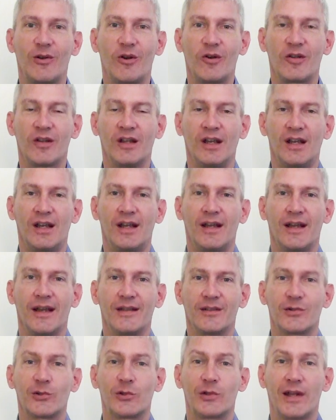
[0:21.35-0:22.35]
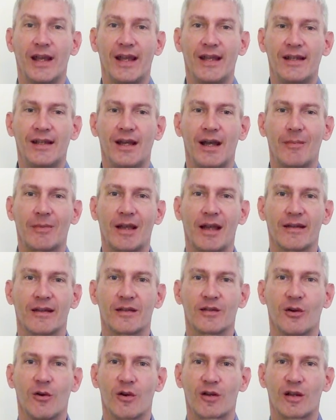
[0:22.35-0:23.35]
You Learn. And today I'm
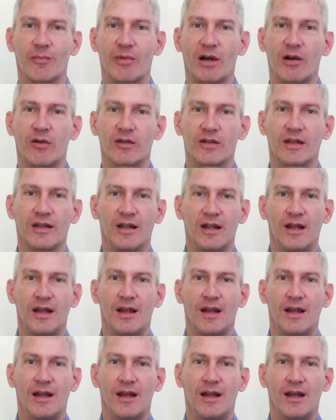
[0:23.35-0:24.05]
gonna talk about